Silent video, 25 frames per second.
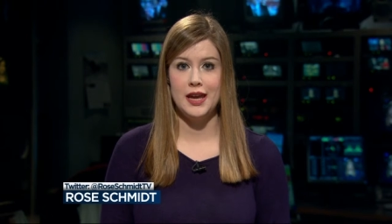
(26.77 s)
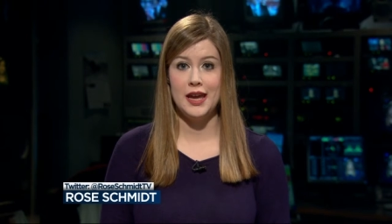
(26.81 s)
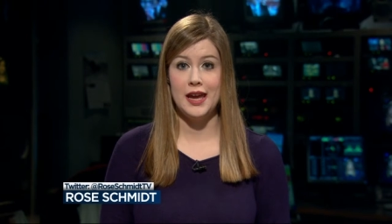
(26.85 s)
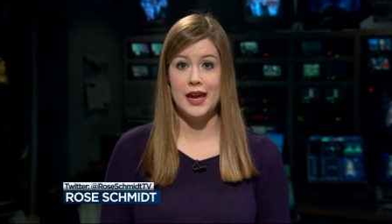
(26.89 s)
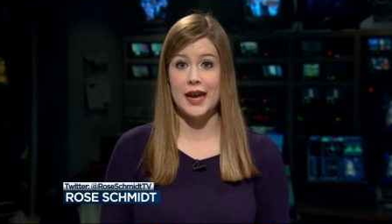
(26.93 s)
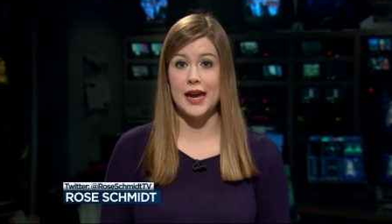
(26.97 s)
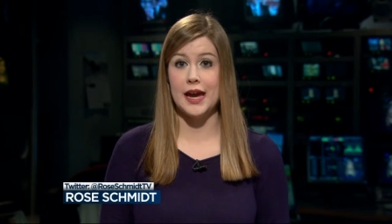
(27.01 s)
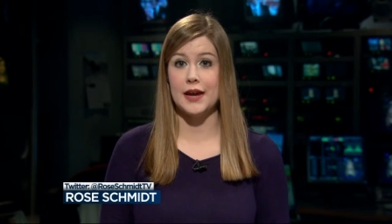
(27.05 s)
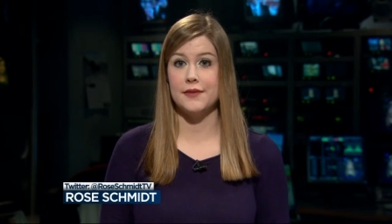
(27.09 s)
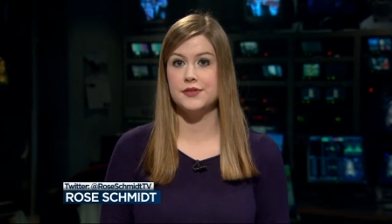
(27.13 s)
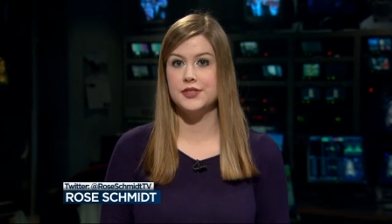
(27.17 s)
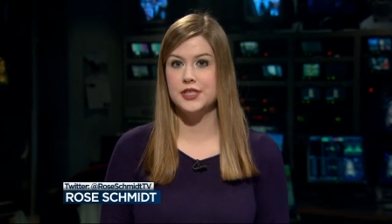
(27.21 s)

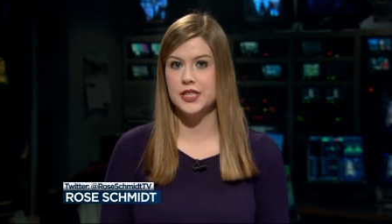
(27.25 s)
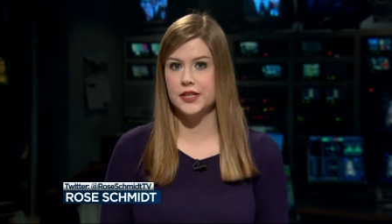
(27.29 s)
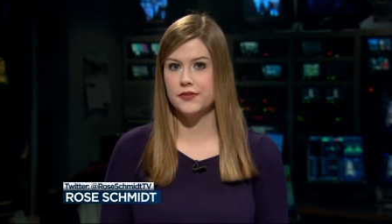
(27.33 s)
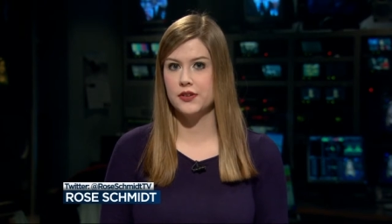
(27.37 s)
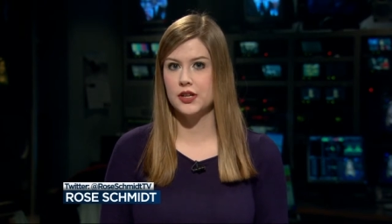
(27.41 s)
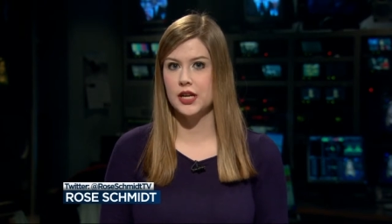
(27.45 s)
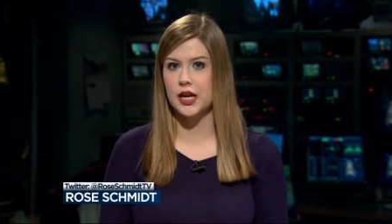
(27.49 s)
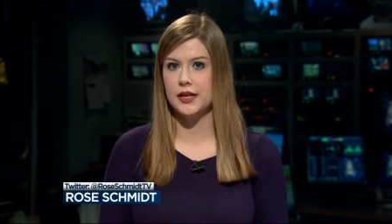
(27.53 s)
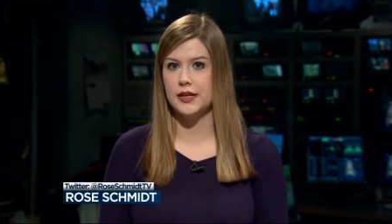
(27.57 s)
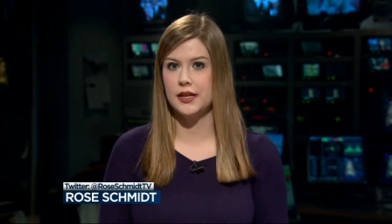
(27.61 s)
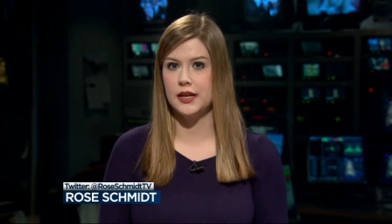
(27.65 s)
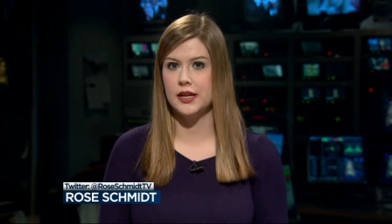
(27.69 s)
have
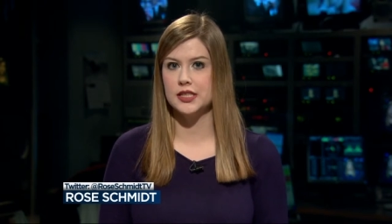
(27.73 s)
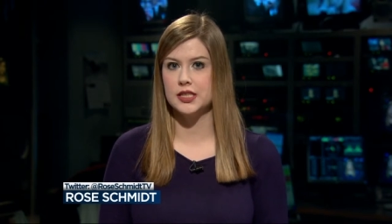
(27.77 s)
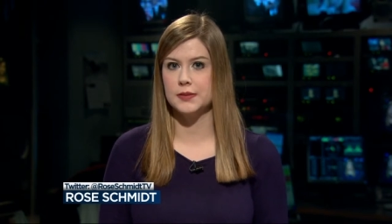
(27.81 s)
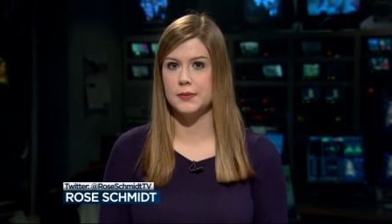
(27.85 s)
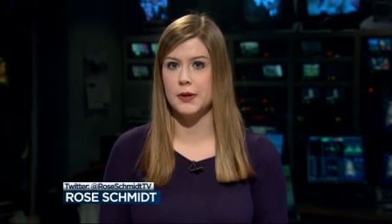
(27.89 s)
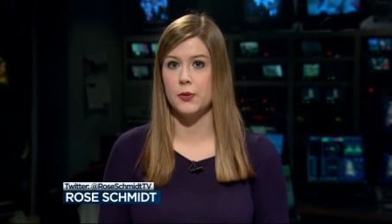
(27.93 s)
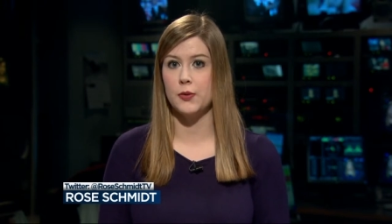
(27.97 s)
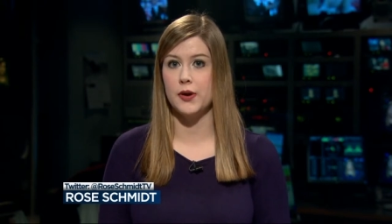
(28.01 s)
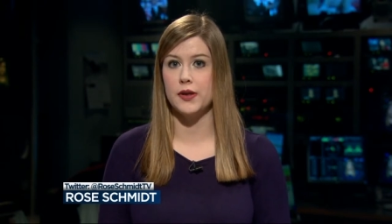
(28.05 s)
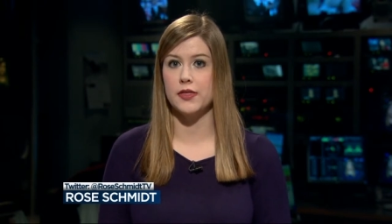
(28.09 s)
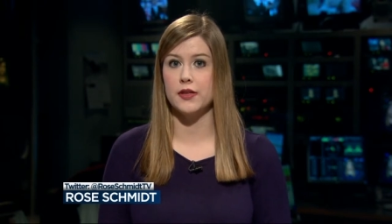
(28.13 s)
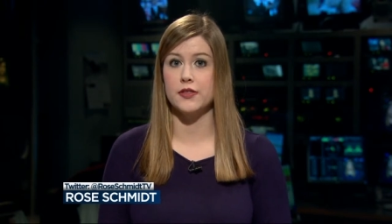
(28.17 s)
different ideas
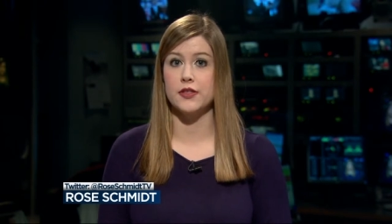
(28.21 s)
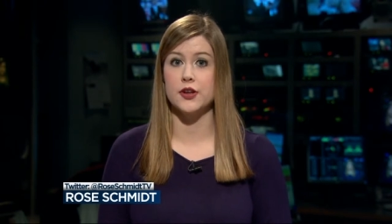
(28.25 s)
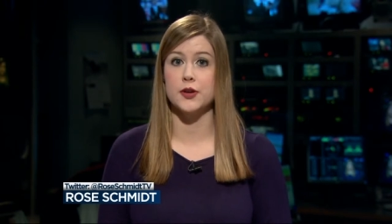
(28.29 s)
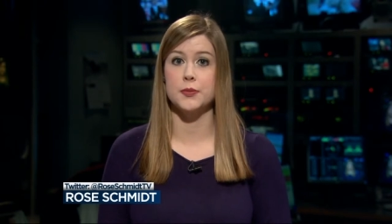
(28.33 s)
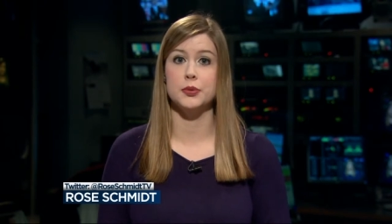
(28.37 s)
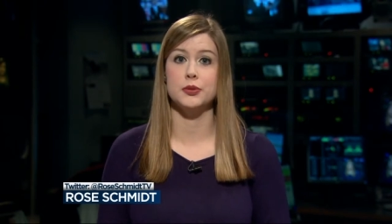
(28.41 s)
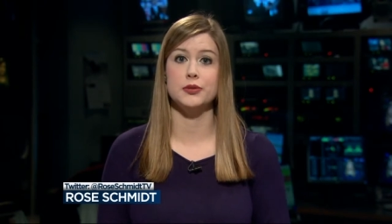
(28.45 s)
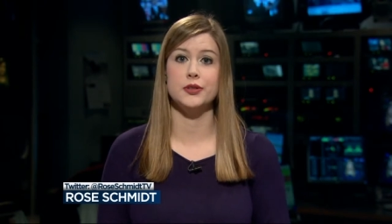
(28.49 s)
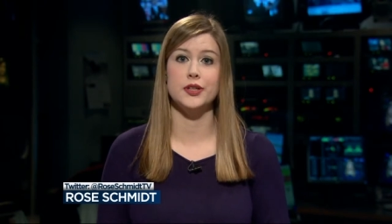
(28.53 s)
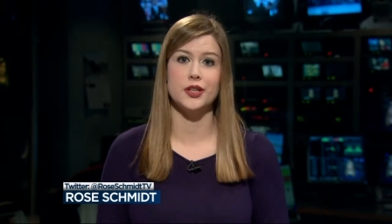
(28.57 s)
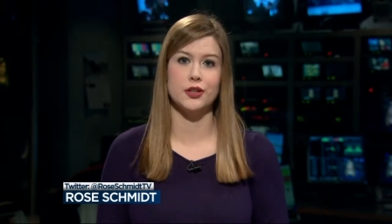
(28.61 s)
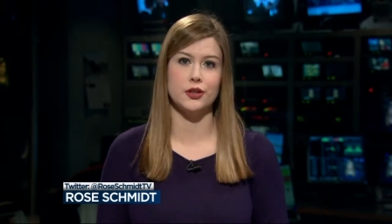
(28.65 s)
about whether their
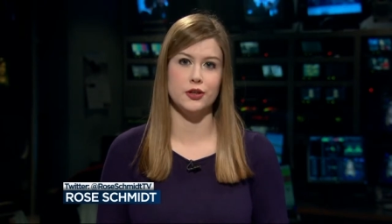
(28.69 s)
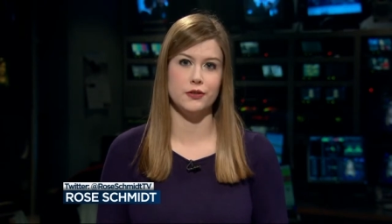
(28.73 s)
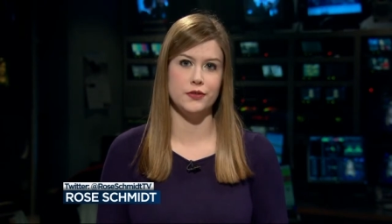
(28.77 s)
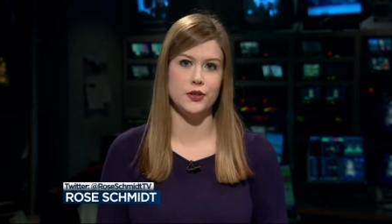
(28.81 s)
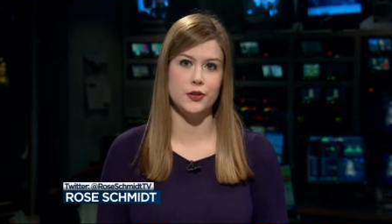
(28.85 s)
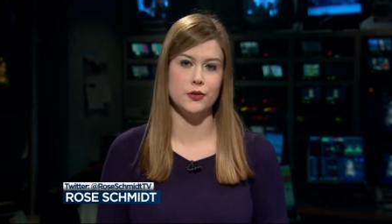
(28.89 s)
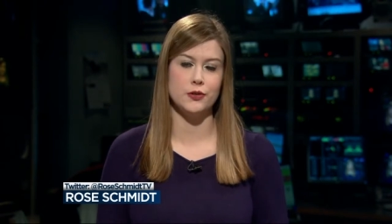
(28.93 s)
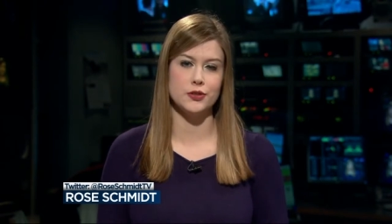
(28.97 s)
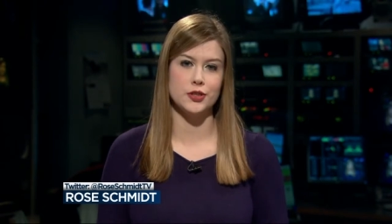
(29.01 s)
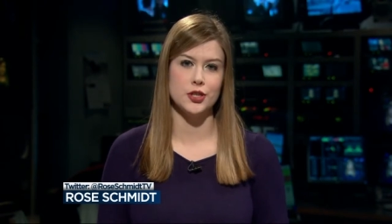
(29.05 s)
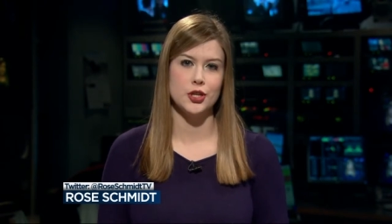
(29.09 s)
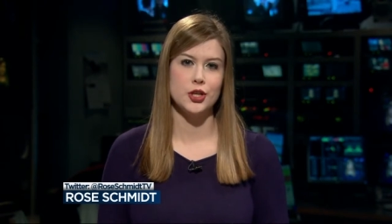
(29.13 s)
political
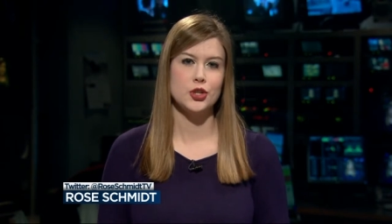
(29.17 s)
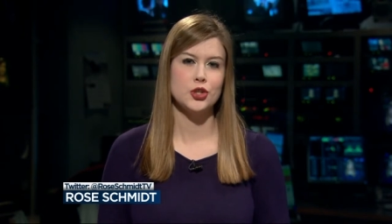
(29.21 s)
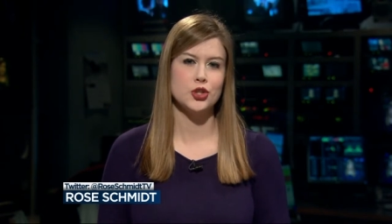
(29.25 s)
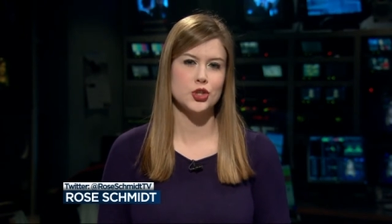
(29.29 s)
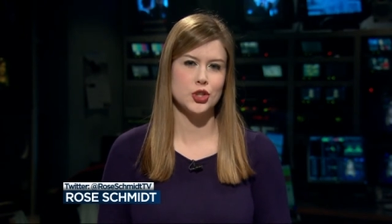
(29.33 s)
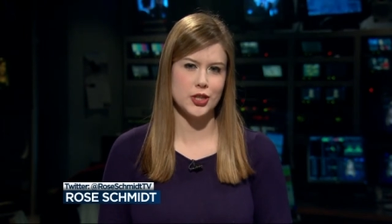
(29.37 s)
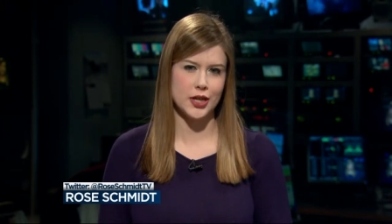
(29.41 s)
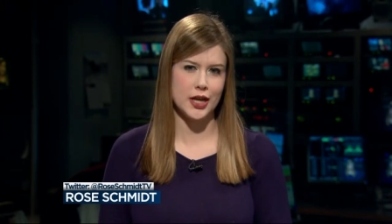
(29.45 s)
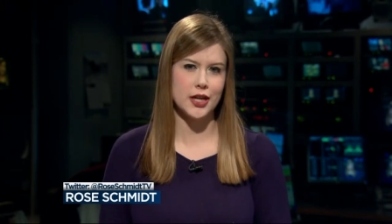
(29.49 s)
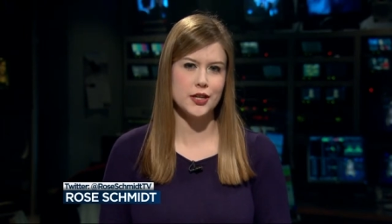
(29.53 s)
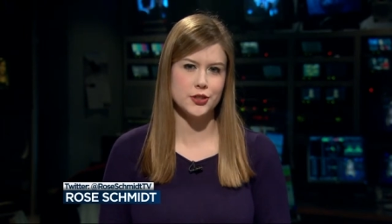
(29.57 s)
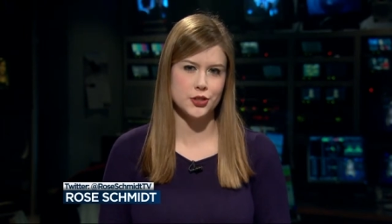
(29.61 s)
views
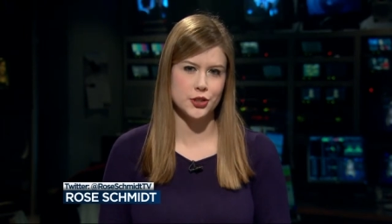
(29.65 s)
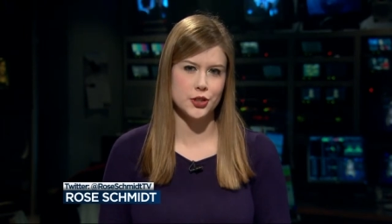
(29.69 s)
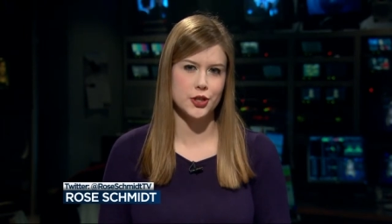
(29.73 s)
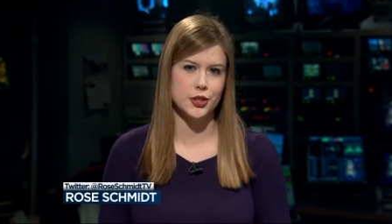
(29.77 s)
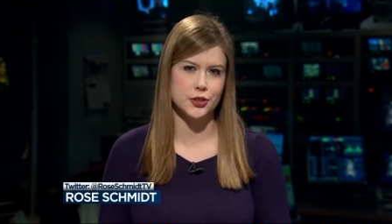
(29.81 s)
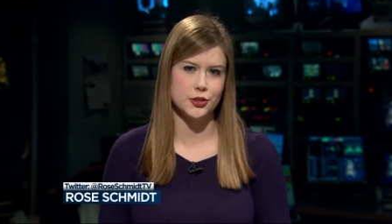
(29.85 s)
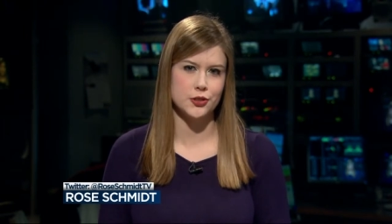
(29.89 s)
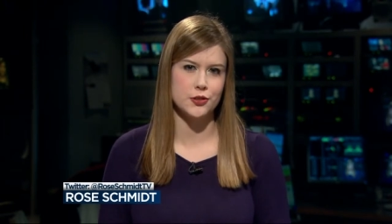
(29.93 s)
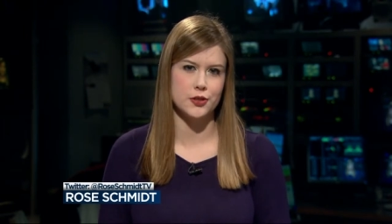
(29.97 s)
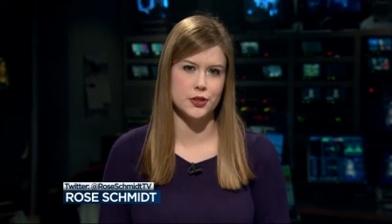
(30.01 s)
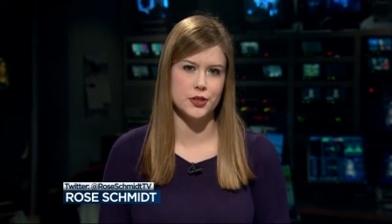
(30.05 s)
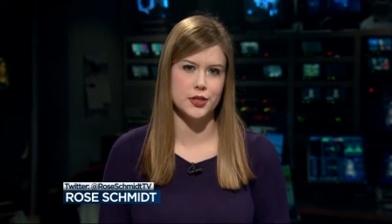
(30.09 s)
should enter into
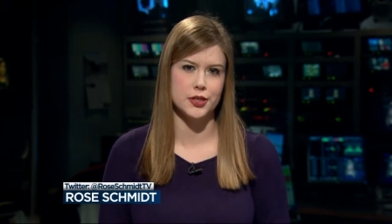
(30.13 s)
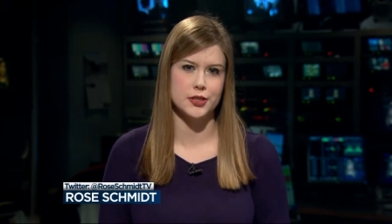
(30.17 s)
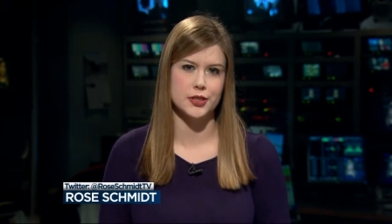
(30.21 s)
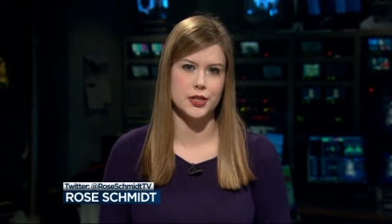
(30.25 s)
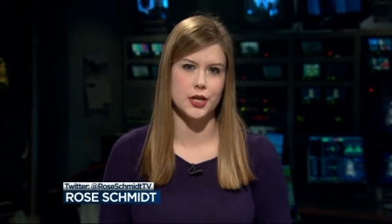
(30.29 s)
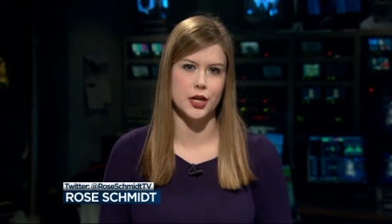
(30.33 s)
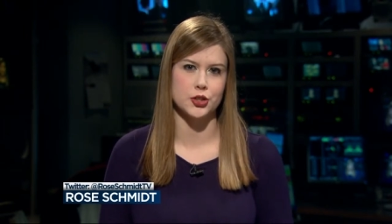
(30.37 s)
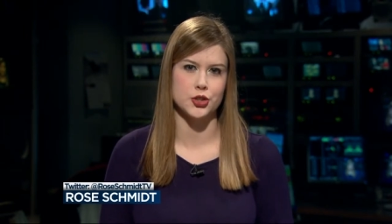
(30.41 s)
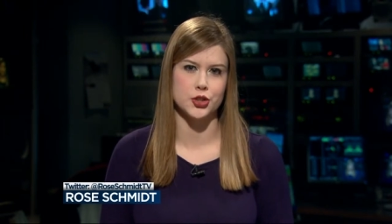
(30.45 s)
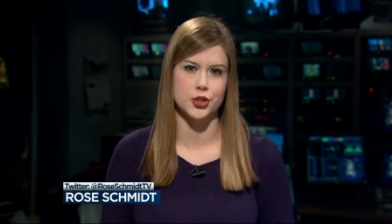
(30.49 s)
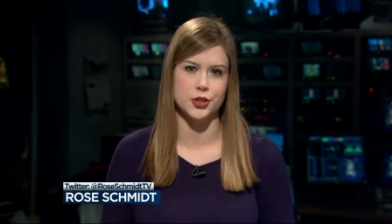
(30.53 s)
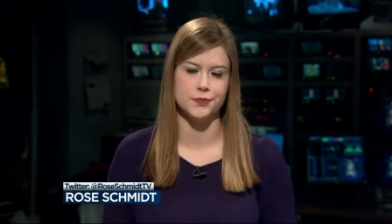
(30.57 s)
to the
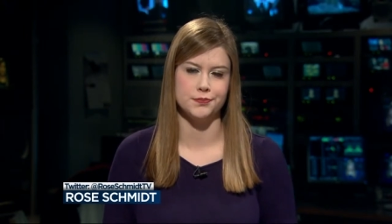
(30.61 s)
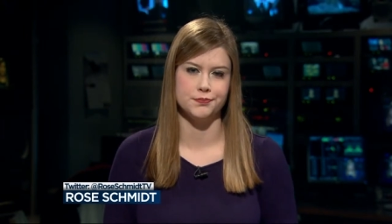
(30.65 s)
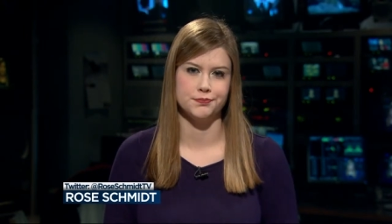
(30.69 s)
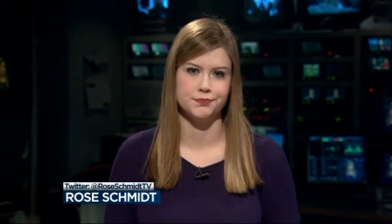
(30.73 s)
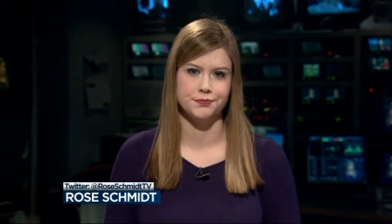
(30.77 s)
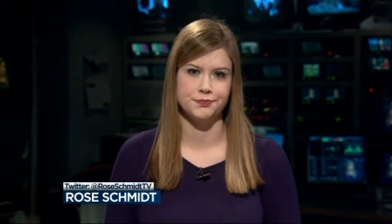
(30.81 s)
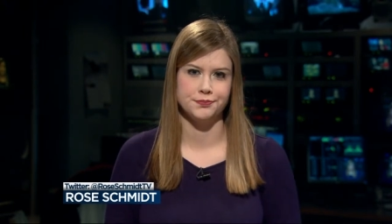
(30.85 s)
discussion.